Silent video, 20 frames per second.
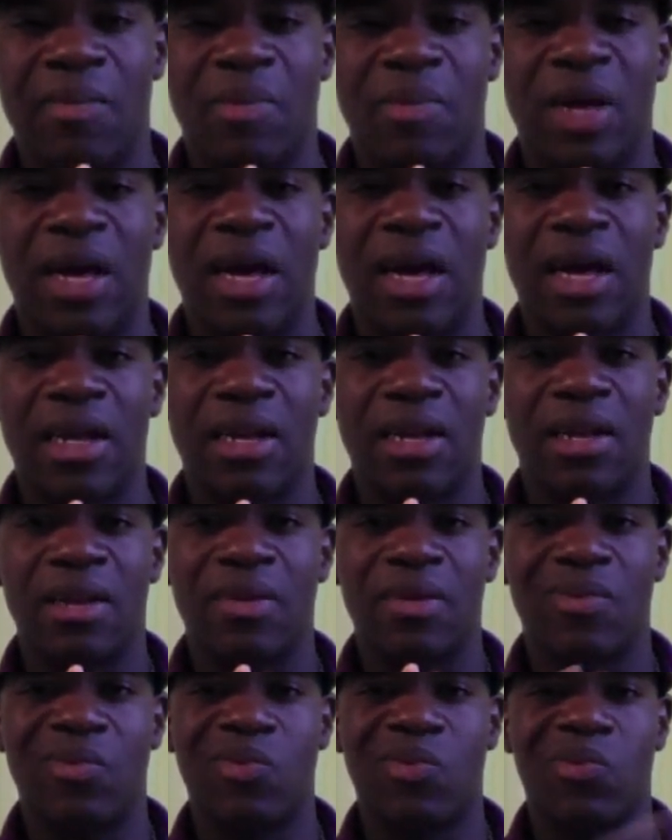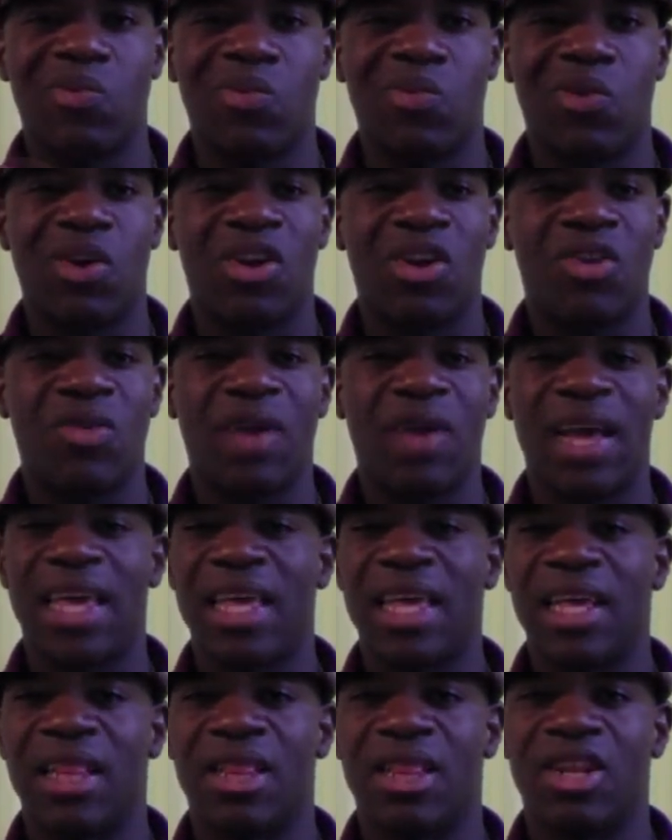But where do I
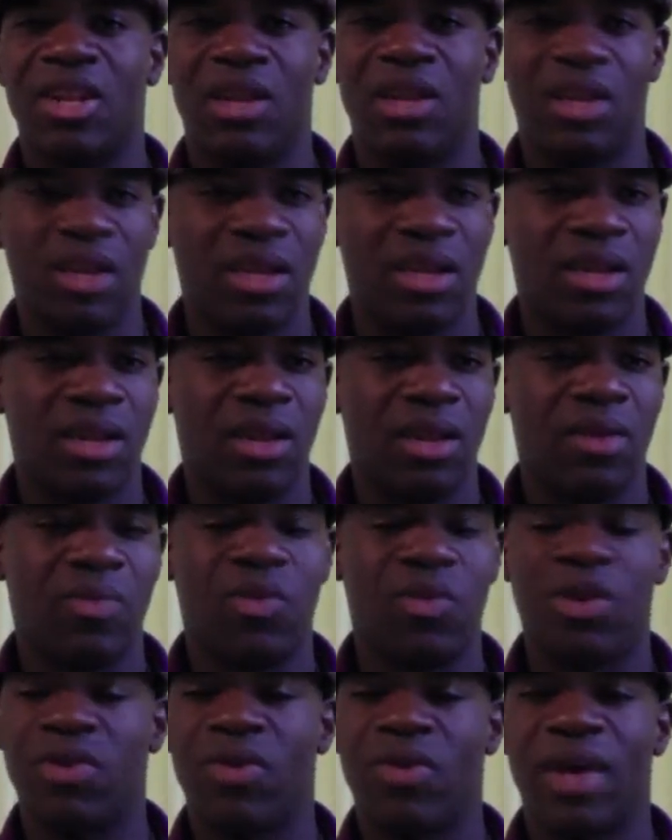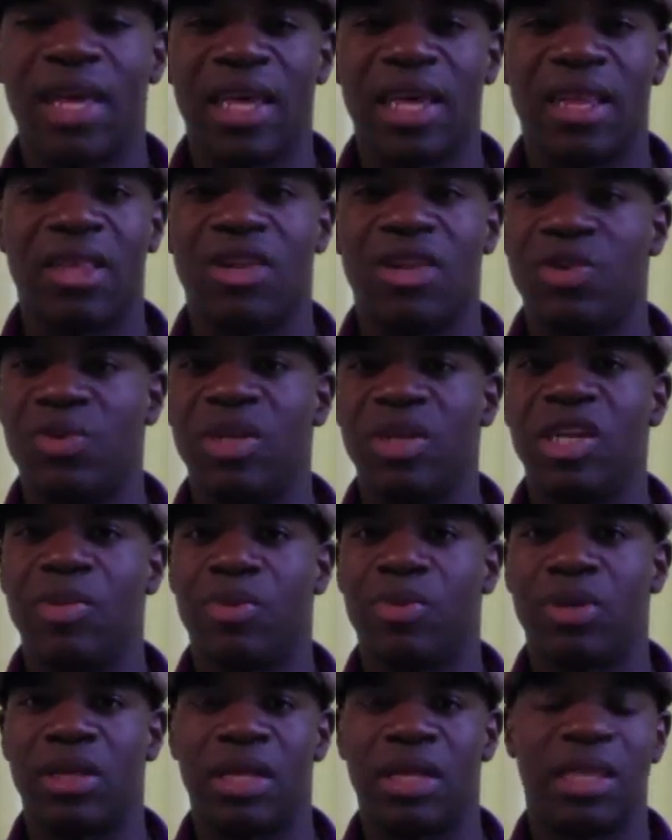get the
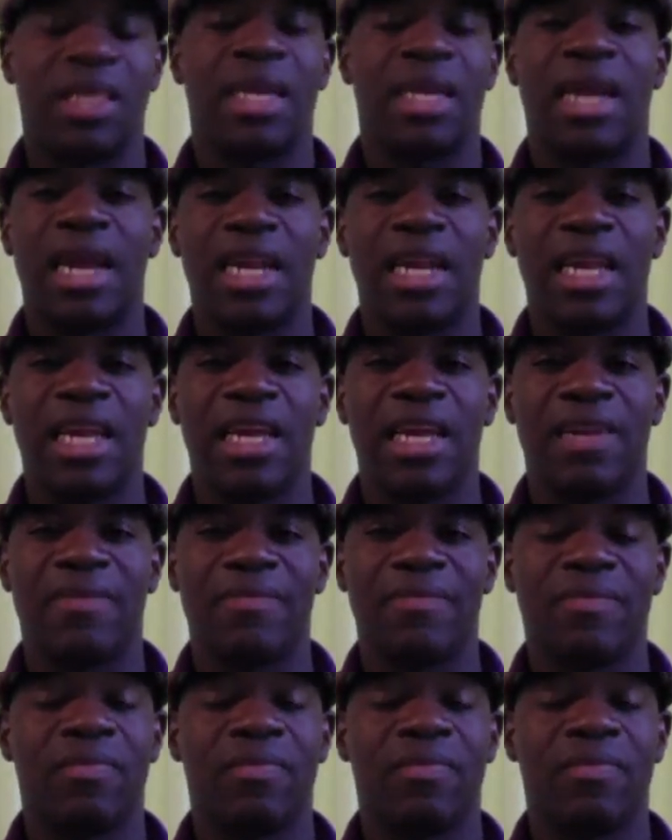20% that I need?